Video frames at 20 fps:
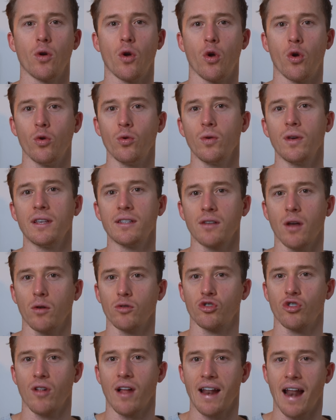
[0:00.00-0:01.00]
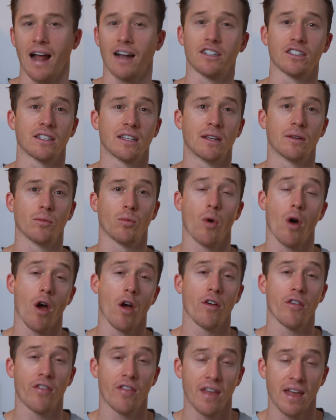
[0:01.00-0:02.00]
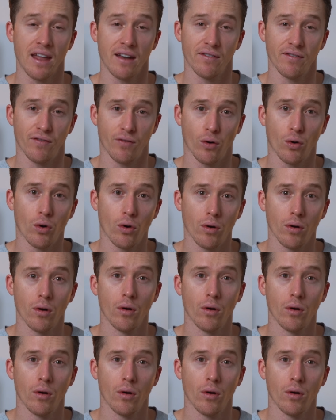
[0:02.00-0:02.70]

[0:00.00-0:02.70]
who is ultralight actually worth it for?